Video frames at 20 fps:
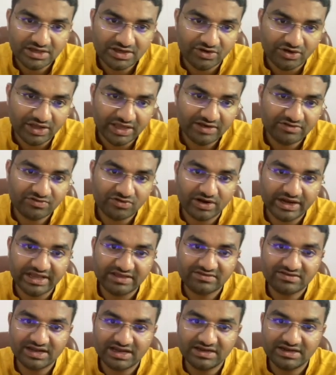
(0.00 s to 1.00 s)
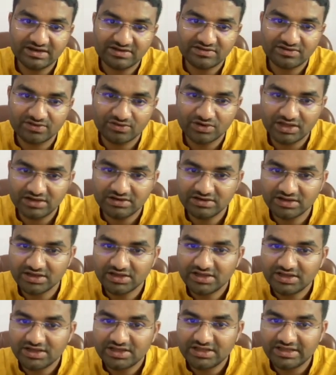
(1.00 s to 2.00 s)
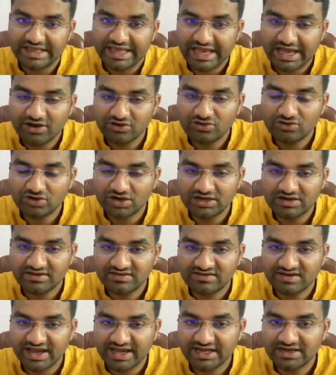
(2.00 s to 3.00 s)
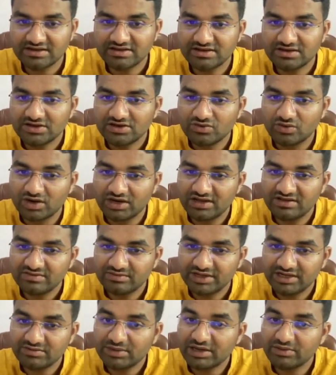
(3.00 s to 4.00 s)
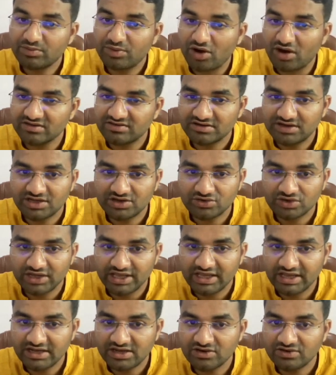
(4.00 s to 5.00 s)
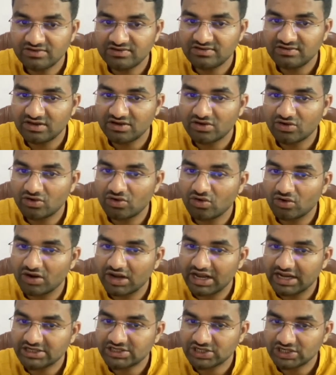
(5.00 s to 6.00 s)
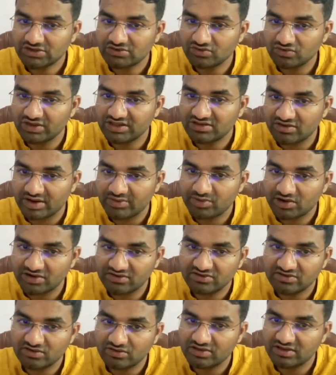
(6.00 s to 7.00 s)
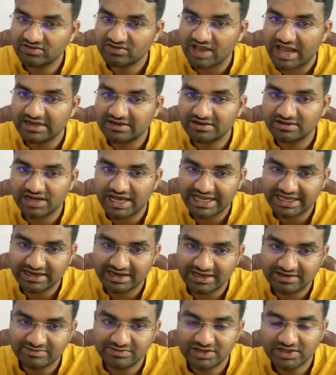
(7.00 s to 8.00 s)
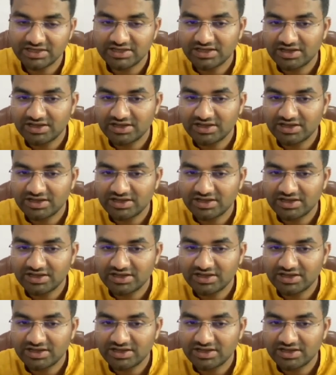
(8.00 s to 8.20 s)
Okay, for extended student, they have to understand what is mean by positive, negative, zero correlation with reference to the scatter diagram.